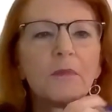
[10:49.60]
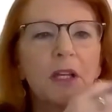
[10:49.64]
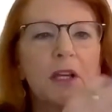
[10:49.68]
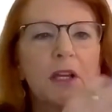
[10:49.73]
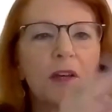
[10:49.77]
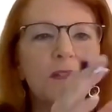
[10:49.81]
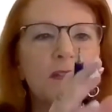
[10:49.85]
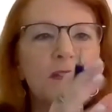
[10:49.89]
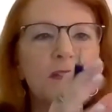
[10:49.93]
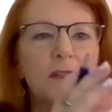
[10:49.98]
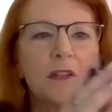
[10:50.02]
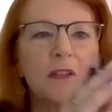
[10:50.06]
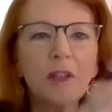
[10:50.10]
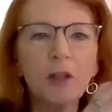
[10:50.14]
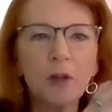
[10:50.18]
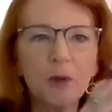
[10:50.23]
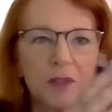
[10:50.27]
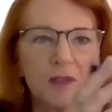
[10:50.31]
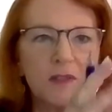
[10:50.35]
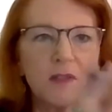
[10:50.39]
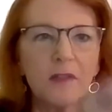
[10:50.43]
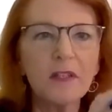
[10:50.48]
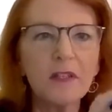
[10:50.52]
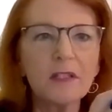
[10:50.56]
because,
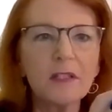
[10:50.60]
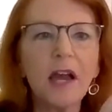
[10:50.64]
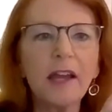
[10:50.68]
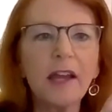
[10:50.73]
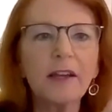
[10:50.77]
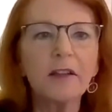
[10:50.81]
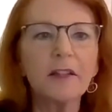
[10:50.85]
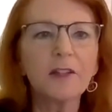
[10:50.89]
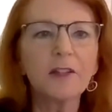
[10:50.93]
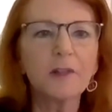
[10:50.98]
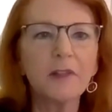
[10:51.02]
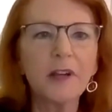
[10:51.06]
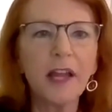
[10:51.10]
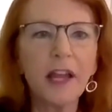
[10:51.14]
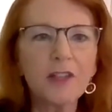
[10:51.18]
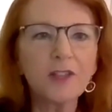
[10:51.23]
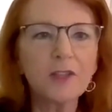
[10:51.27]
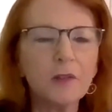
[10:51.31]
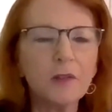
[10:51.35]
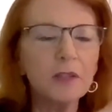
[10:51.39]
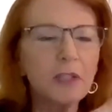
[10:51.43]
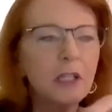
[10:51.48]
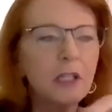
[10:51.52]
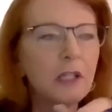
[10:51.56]
it's in the title,
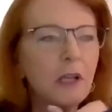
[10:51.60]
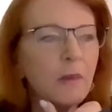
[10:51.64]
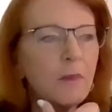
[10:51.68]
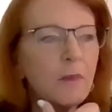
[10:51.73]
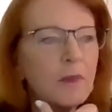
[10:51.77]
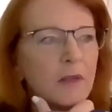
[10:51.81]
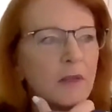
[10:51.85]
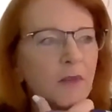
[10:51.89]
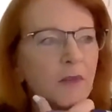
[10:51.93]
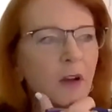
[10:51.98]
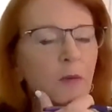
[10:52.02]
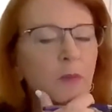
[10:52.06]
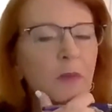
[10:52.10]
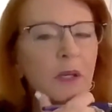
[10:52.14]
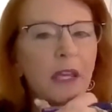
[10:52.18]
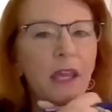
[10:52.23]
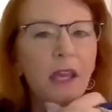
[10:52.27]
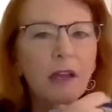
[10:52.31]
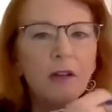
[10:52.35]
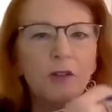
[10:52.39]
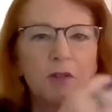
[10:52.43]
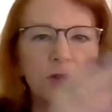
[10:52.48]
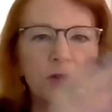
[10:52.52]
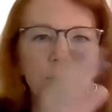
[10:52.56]
International Economic Development
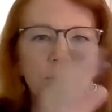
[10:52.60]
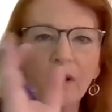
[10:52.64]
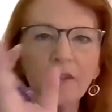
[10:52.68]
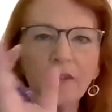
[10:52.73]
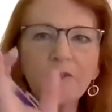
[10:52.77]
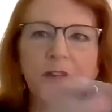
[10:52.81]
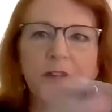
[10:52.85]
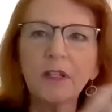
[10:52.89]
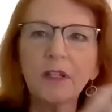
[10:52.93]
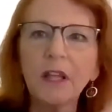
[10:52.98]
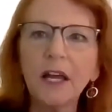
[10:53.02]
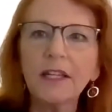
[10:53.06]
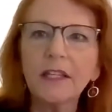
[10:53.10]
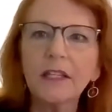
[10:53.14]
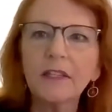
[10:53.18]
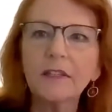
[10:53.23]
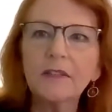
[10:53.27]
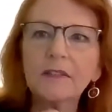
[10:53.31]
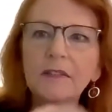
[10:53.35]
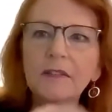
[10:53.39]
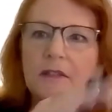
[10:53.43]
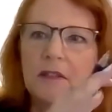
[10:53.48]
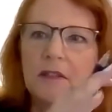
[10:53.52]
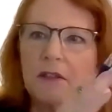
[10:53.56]
Council. So I feel like
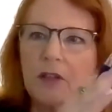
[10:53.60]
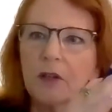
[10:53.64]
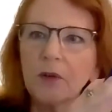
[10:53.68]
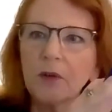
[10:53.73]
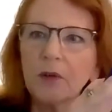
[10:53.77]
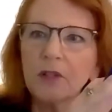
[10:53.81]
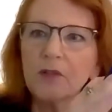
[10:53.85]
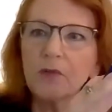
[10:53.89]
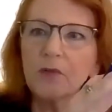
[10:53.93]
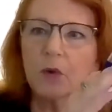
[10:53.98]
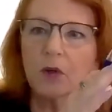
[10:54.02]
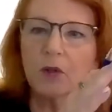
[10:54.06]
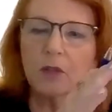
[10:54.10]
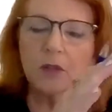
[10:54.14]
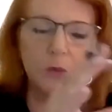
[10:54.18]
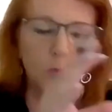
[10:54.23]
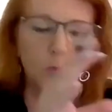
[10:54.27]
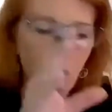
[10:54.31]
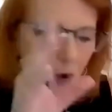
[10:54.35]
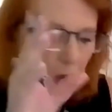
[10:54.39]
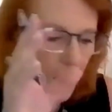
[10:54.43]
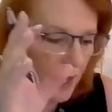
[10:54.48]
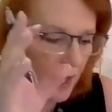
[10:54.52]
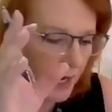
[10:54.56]
it's, it's
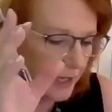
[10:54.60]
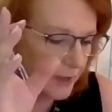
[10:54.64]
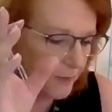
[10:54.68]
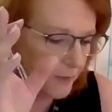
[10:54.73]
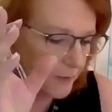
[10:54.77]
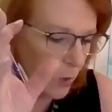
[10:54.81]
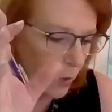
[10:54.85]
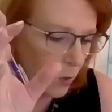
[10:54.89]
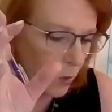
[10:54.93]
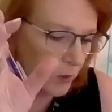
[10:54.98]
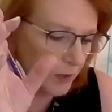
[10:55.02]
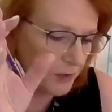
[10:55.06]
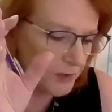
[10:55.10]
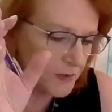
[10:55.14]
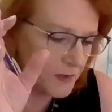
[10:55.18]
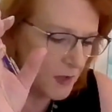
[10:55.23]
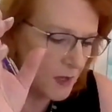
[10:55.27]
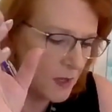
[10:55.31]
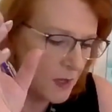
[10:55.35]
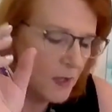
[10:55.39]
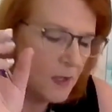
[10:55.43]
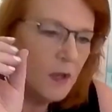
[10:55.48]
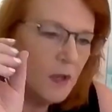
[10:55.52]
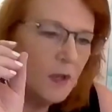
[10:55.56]
worldwide, of course.
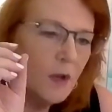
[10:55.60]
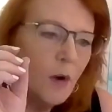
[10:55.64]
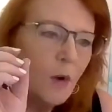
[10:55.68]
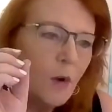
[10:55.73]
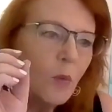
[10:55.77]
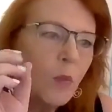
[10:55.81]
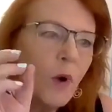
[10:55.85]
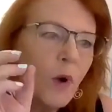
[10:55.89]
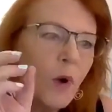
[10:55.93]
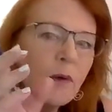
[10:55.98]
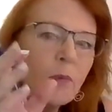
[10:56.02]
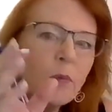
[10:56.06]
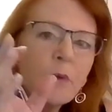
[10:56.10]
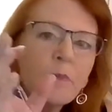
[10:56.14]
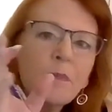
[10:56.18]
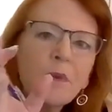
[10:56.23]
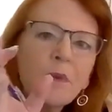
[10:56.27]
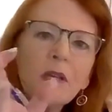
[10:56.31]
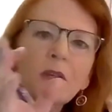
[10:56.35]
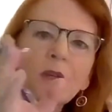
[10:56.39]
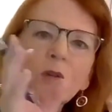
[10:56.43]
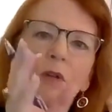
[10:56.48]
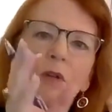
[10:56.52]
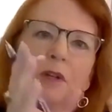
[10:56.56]
What would be
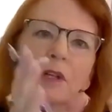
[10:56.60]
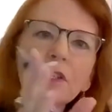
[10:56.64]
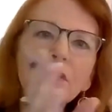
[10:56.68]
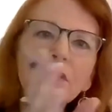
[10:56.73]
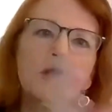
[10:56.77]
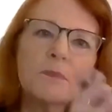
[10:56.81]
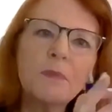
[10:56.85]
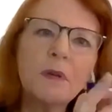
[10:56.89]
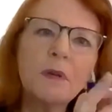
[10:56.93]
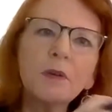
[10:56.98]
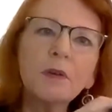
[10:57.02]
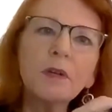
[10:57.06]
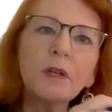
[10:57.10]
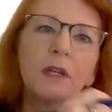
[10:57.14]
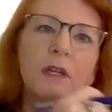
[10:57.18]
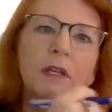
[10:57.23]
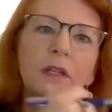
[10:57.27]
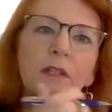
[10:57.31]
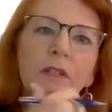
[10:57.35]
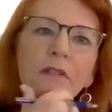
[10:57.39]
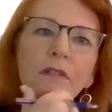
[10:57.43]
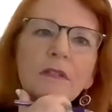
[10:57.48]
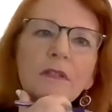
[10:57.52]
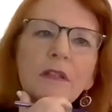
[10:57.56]
your
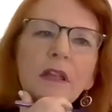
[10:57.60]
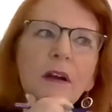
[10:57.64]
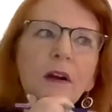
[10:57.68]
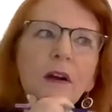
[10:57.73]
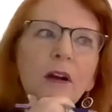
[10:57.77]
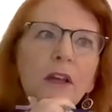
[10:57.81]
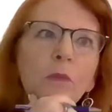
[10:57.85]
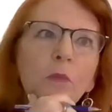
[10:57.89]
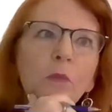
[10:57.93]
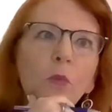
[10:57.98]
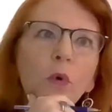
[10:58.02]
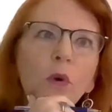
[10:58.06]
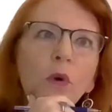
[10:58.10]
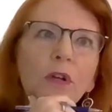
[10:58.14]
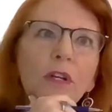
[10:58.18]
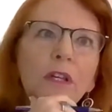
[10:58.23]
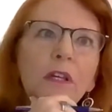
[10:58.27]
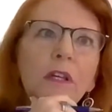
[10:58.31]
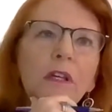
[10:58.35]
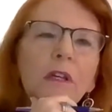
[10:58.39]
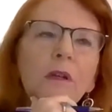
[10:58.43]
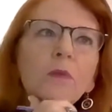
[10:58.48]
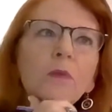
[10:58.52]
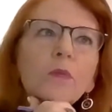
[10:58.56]
experience now in
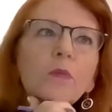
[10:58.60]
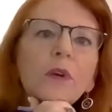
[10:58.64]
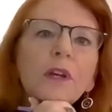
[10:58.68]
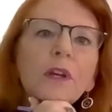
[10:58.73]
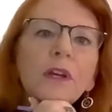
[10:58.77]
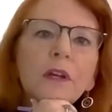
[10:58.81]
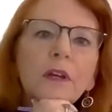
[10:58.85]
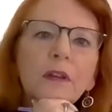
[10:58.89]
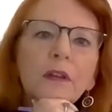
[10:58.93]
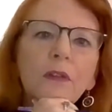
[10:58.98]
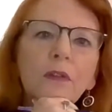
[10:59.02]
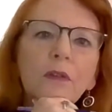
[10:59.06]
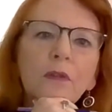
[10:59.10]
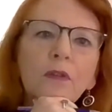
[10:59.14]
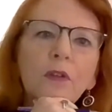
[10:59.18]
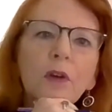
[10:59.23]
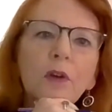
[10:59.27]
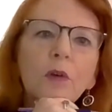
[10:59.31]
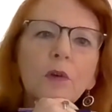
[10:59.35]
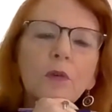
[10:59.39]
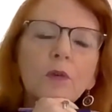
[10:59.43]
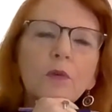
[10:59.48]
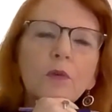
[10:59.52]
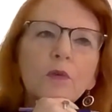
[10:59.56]
working with
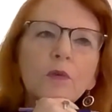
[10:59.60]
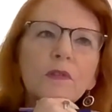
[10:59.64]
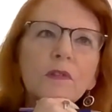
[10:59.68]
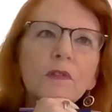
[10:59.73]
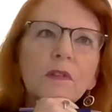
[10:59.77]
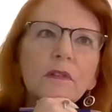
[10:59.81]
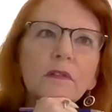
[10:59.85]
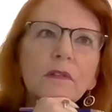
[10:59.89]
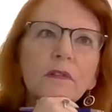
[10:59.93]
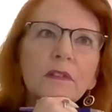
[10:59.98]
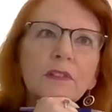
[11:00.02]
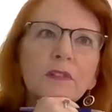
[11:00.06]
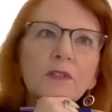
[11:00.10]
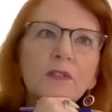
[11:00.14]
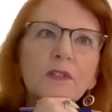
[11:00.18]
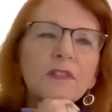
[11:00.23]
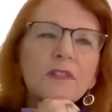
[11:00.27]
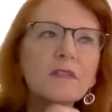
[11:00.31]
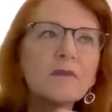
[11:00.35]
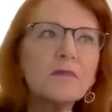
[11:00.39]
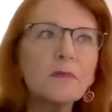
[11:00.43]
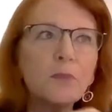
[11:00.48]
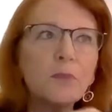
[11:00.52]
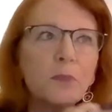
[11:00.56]
those? Let's
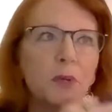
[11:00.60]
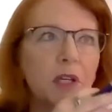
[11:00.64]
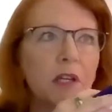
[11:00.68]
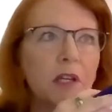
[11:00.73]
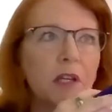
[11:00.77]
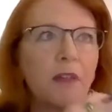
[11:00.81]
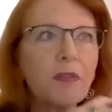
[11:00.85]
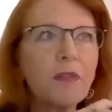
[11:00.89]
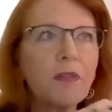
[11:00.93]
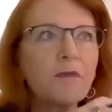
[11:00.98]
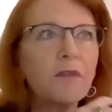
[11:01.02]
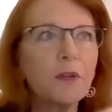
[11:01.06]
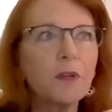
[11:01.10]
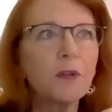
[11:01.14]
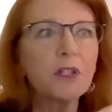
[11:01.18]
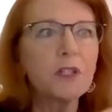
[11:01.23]
just put it at the